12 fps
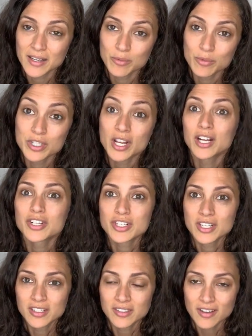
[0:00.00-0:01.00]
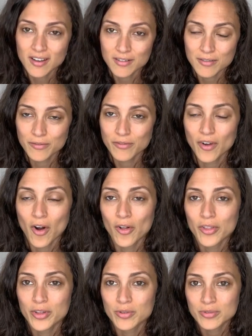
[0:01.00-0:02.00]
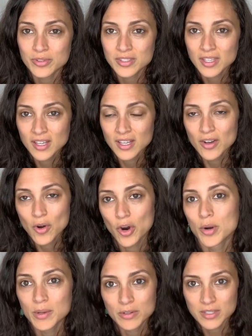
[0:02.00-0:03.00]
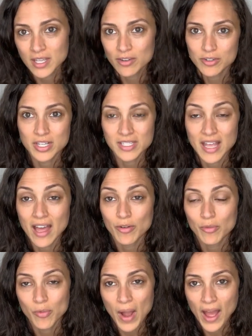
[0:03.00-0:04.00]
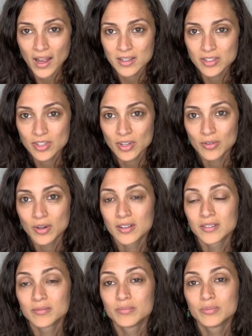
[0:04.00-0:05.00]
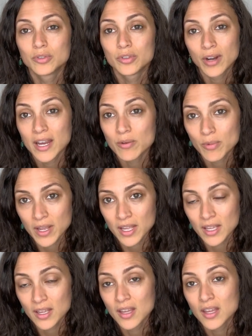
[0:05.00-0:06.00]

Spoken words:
reduction of all those hormones that are just out of whack. So a great way